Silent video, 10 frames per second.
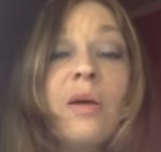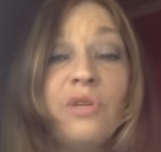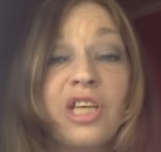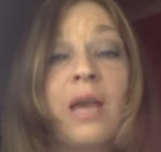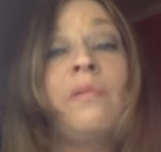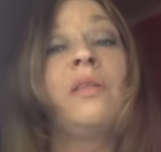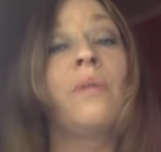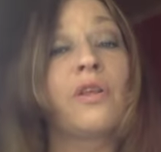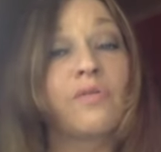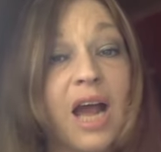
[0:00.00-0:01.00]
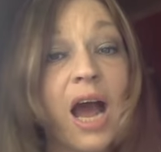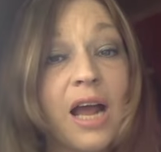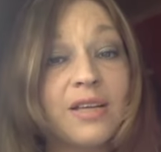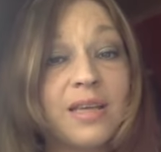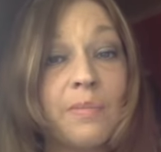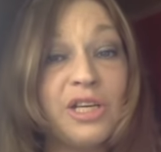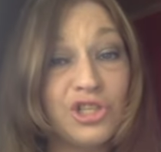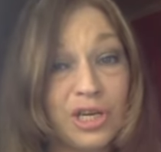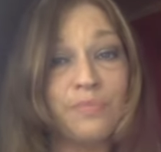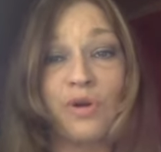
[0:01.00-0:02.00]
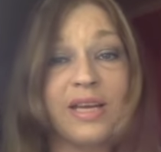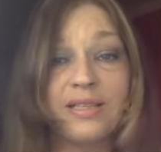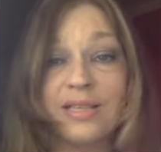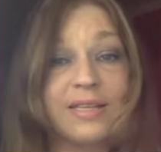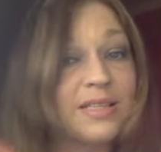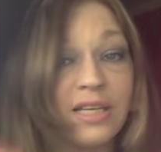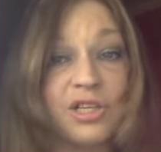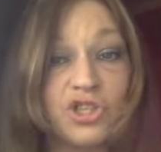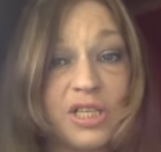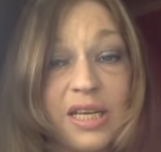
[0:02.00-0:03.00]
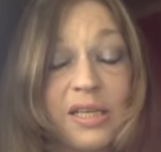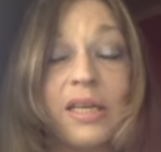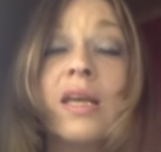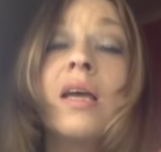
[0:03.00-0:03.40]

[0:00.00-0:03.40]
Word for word: But she can't be the mother of God because that means she pre-existed, and she didn't.